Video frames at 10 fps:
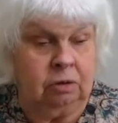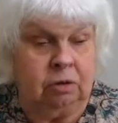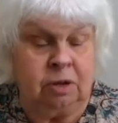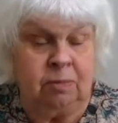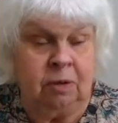
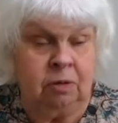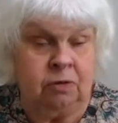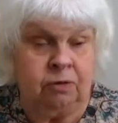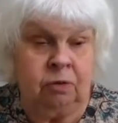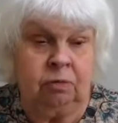demand
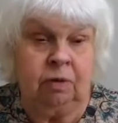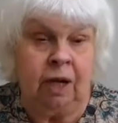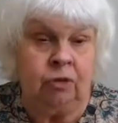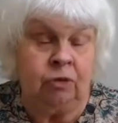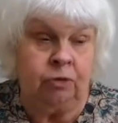for
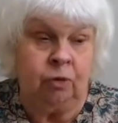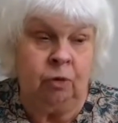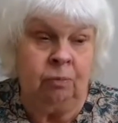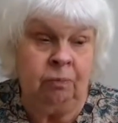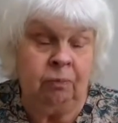land
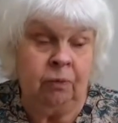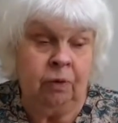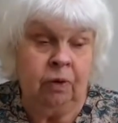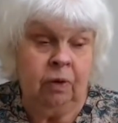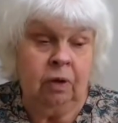reform,
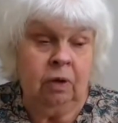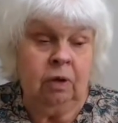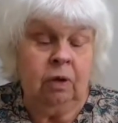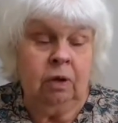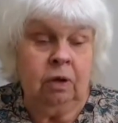
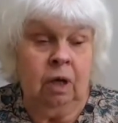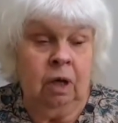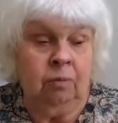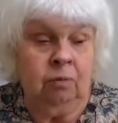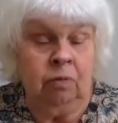
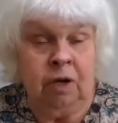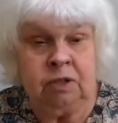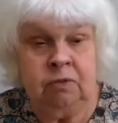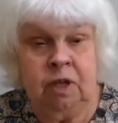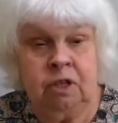
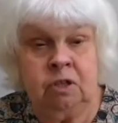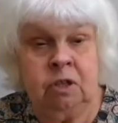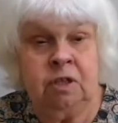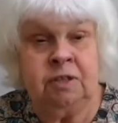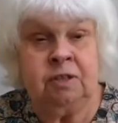rise of
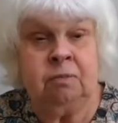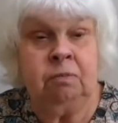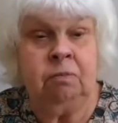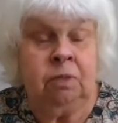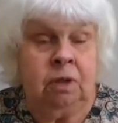
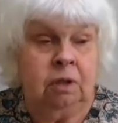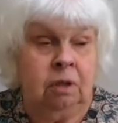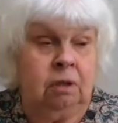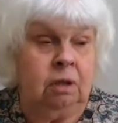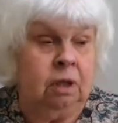nationalism,
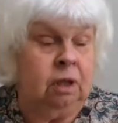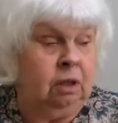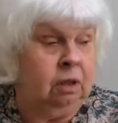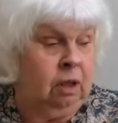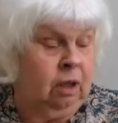
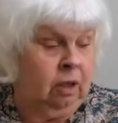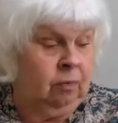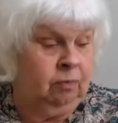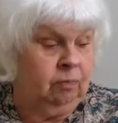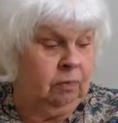the
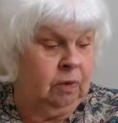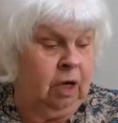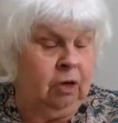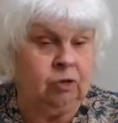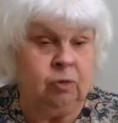
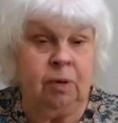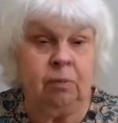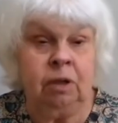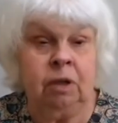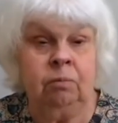Irish
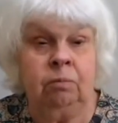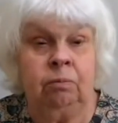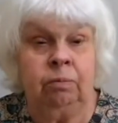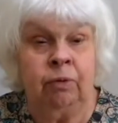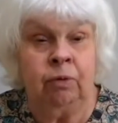Republican
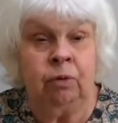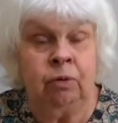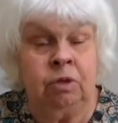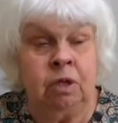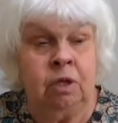
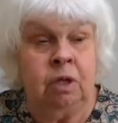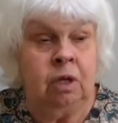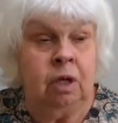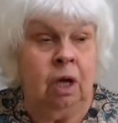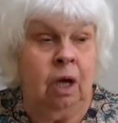Brotherhood,
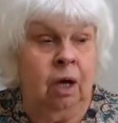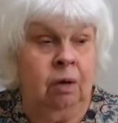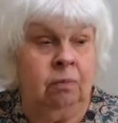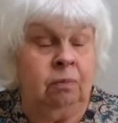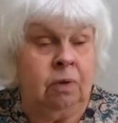
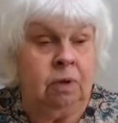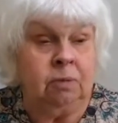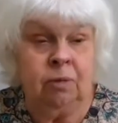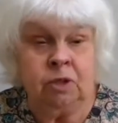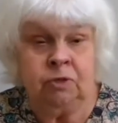
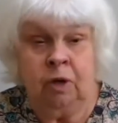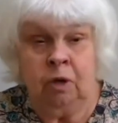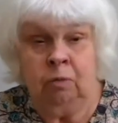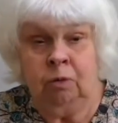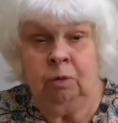demands for
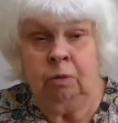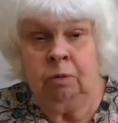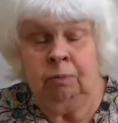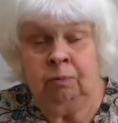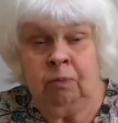home rule.